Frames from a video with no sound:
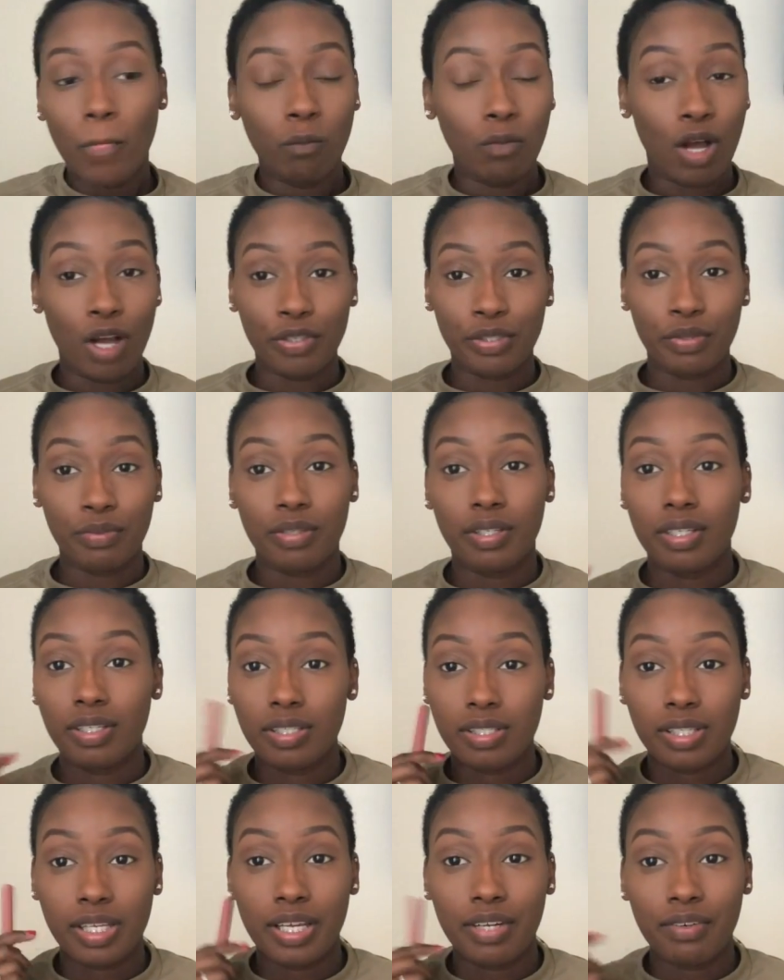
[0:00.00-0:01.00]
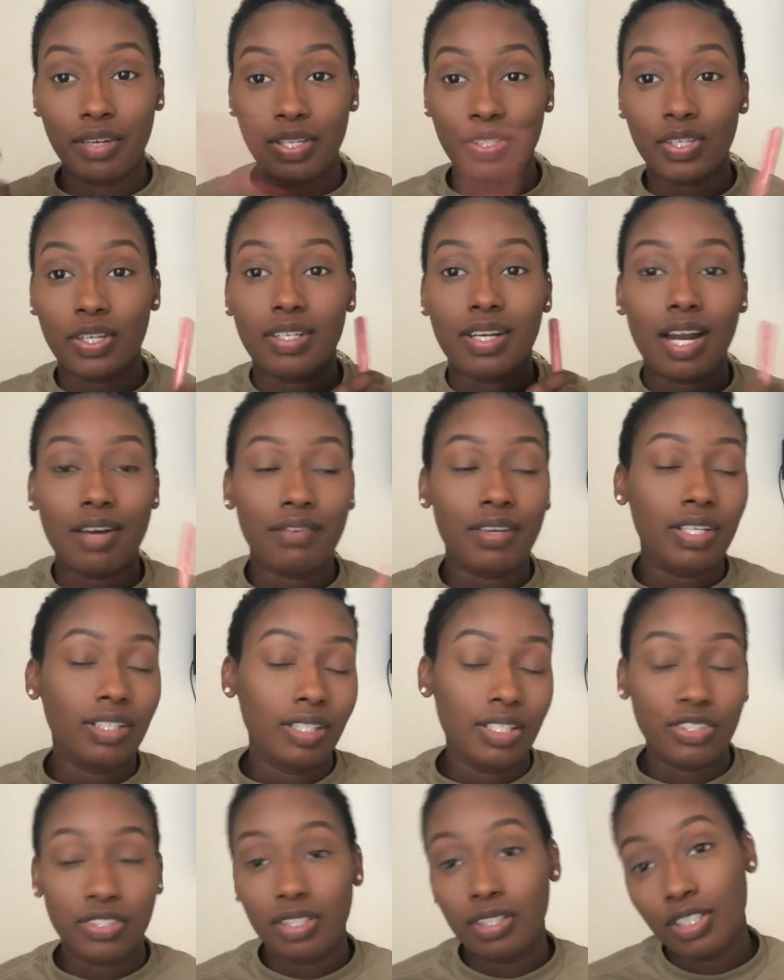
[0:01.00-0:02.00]
Also, these earrings are not
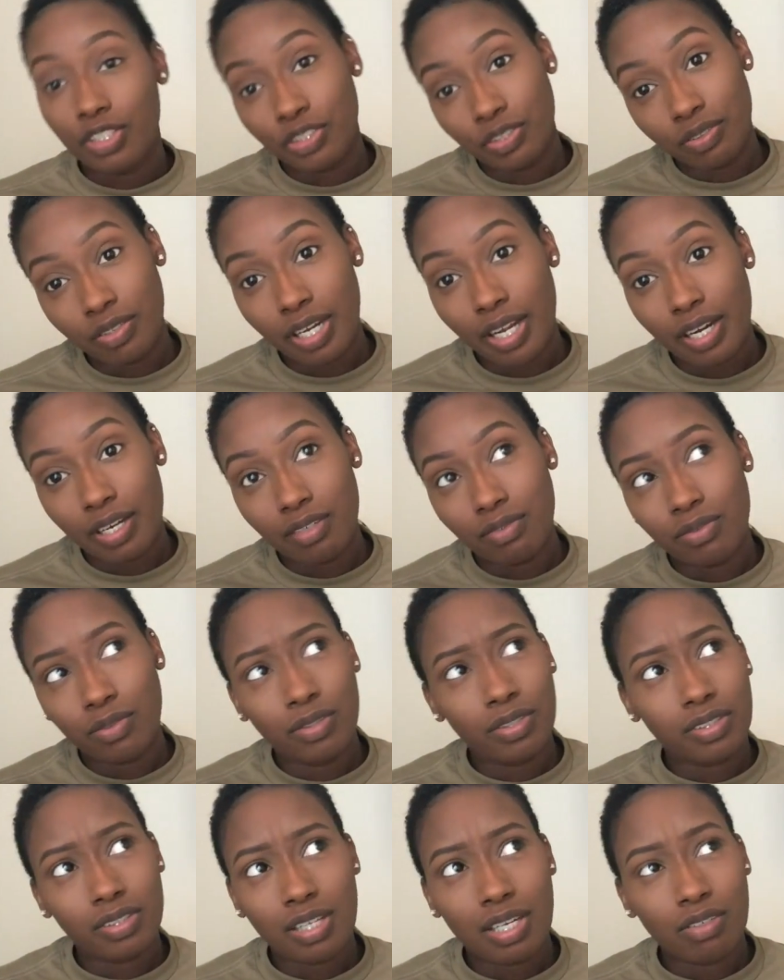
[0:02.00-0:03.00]
regulation unless you're in the Air Force.